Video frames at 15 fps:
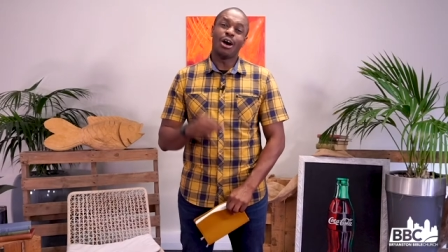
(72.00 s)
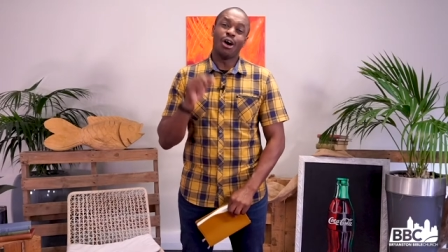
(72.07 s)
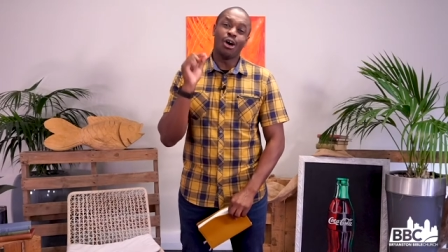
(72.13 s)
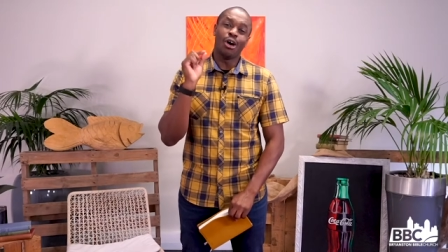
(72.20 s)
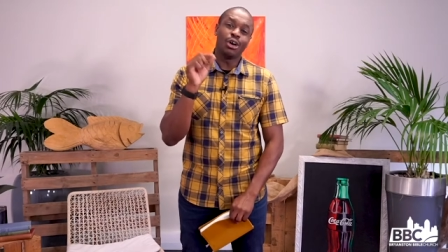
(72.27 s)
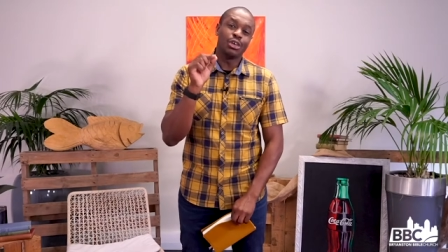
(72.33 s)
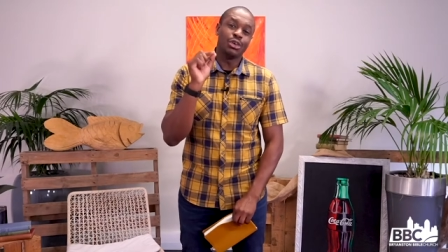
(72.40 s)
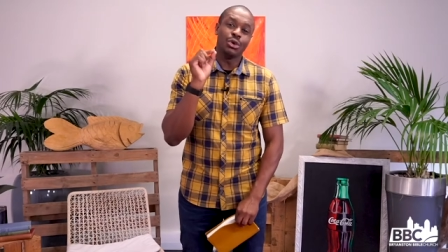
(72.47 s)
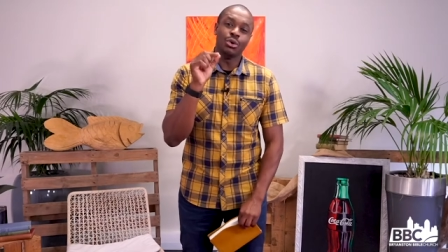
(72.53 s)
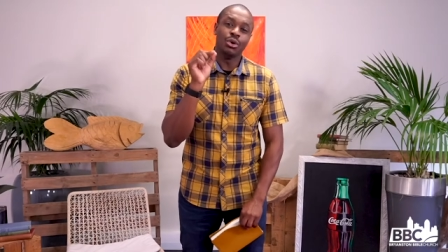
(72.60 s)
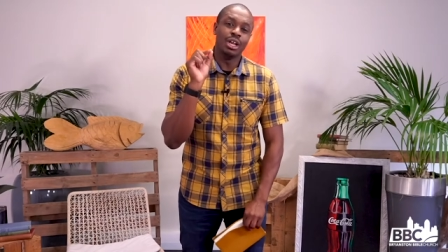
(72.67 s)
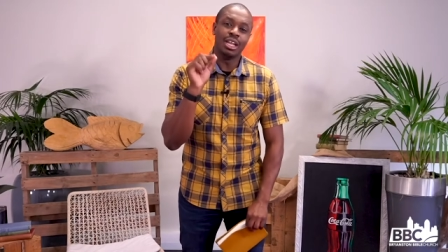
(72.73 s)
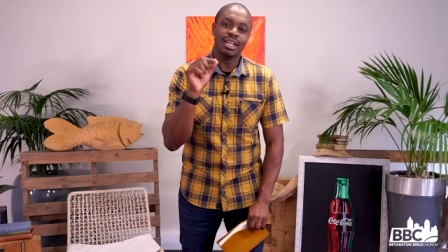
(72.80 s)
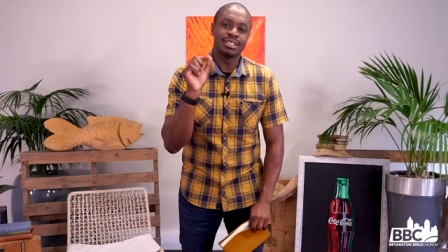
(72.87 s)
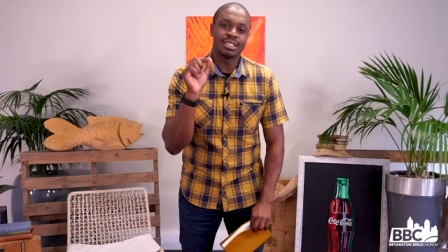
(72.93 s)
are you
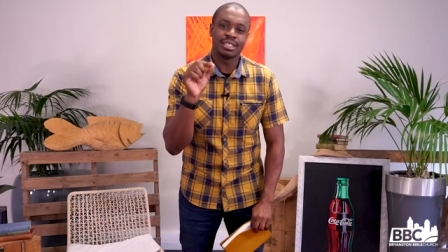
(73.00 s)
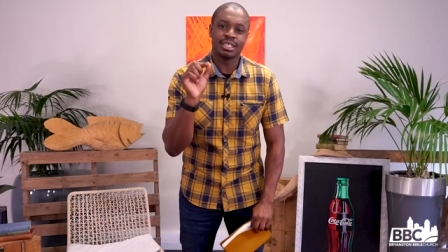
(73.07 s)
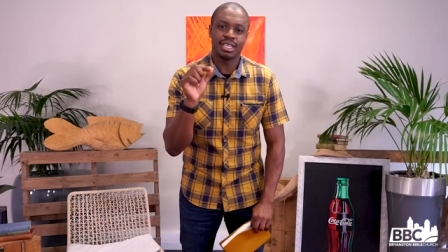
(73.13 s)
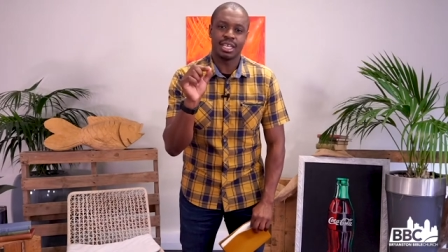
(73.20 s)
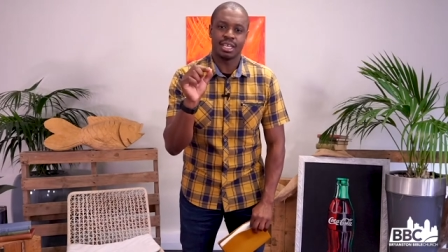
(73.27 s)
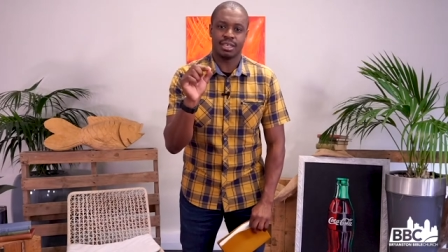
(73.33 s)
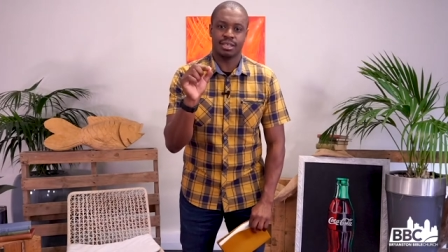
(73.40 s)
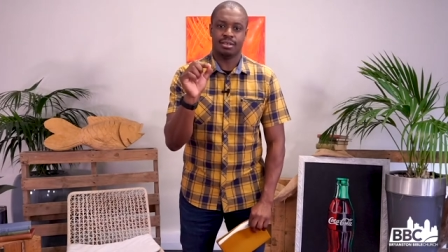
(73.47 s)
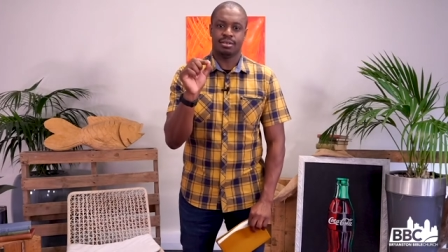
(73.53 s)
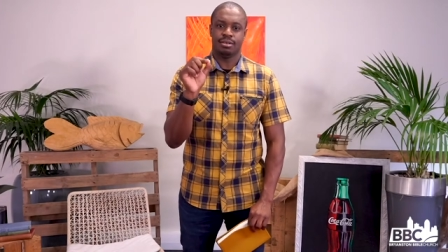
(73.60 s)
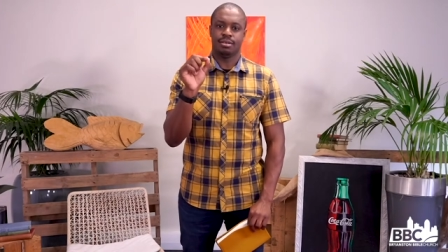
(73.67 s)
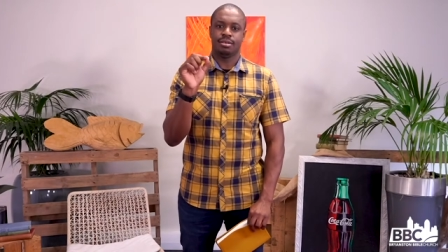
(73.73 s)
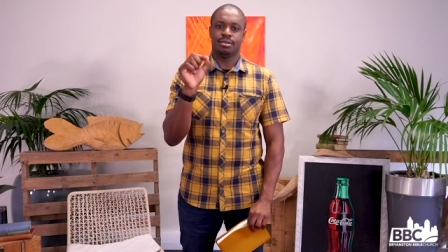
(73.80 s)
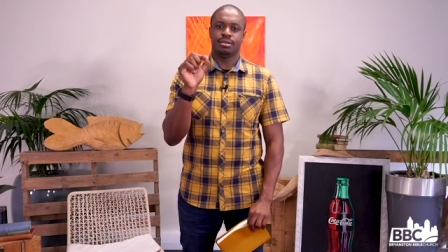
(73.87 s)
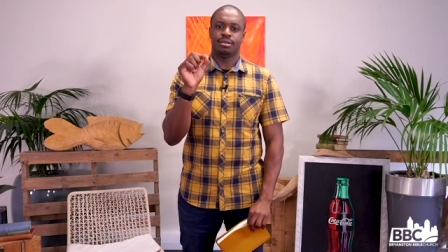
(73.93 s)
listening
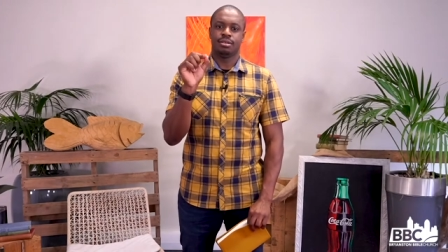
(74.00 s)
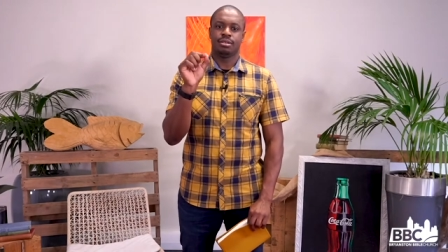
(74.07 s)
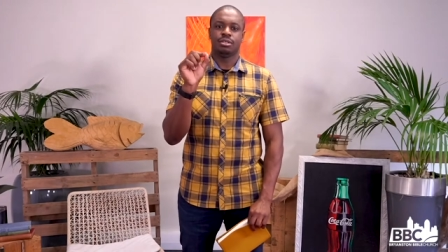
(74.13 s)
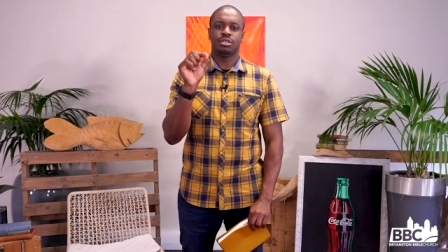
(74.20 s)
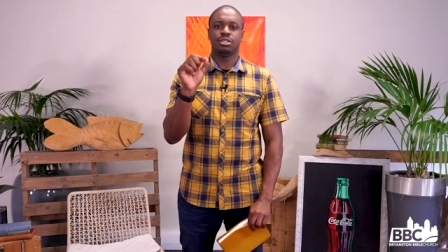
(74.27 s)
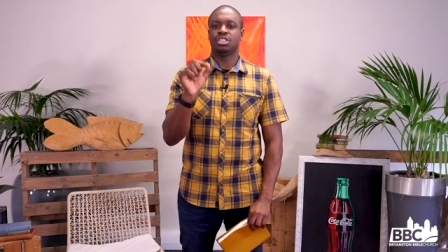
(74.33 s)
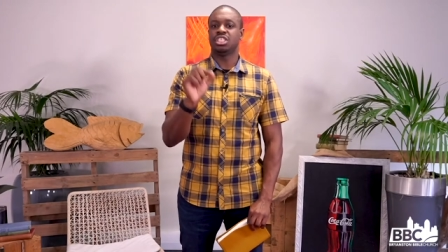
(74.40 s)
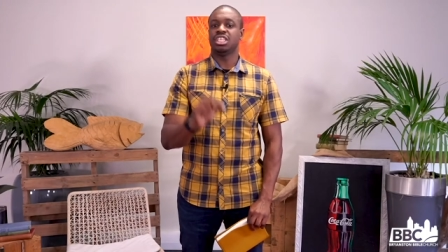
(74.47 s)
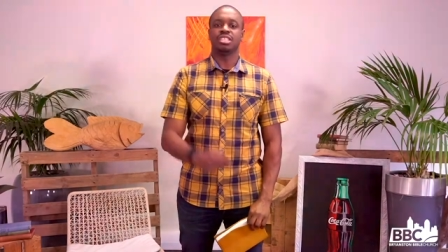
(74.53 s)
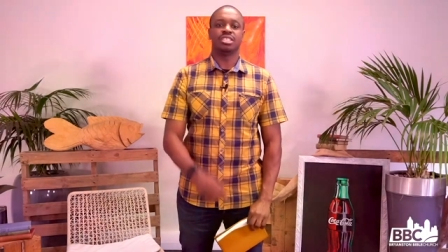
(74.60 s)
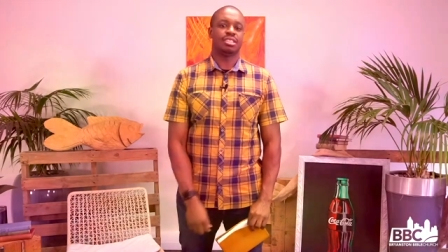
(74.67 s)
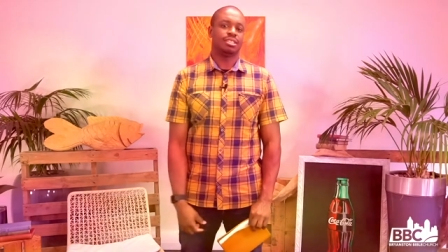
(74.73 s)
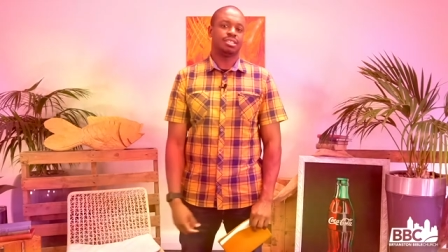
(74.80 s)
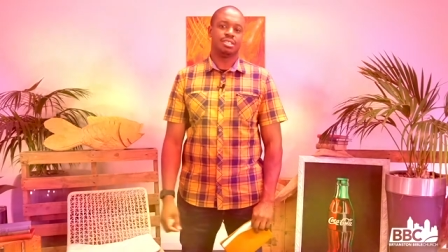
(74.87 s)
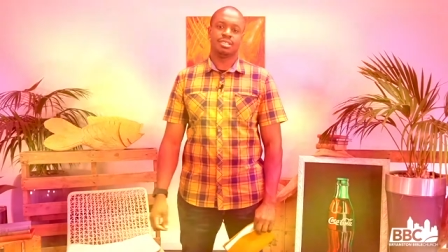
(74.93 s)
to
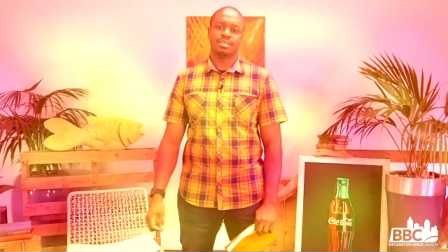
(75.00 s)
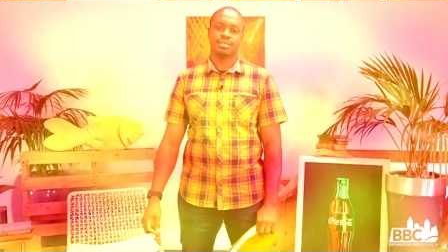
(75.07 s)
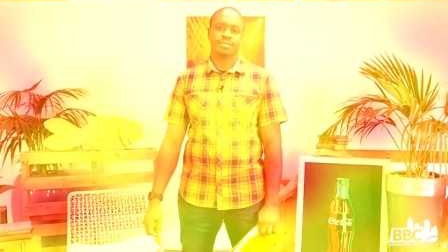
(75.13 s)
Jesus?